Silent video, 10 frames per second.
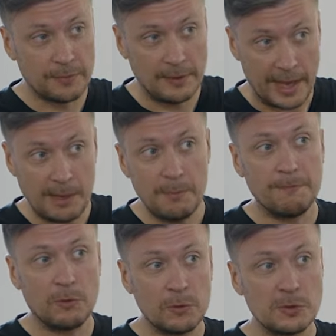name
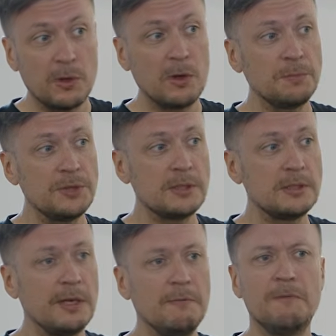for those model
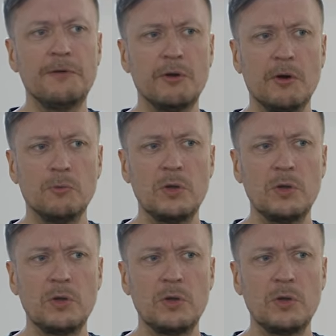objects. And we'll figure out,